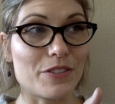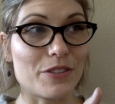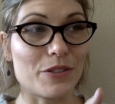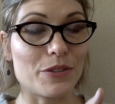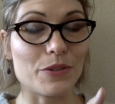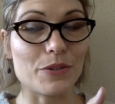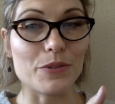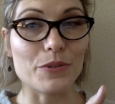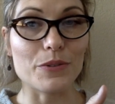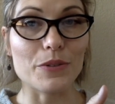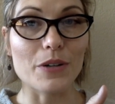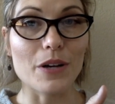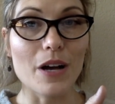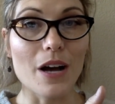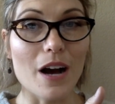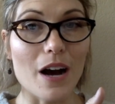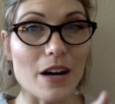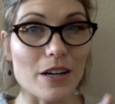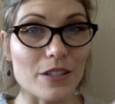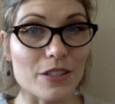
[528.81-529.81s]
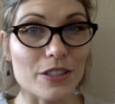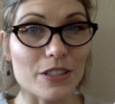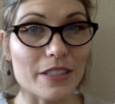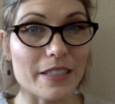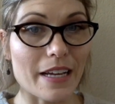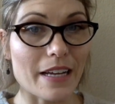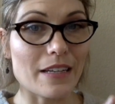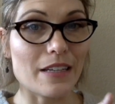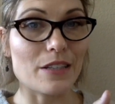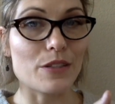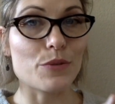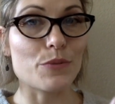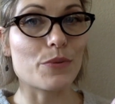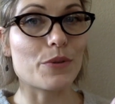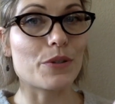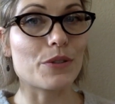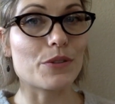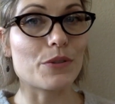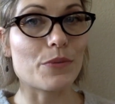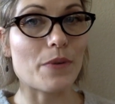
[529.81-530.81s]
to understanding the
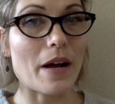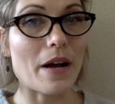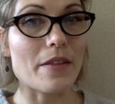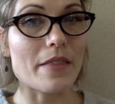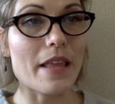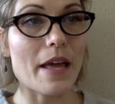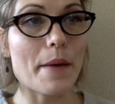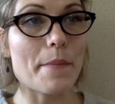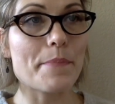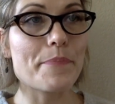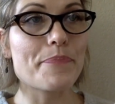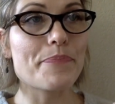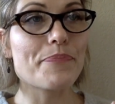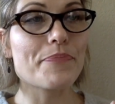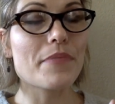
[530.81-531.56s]
world around them,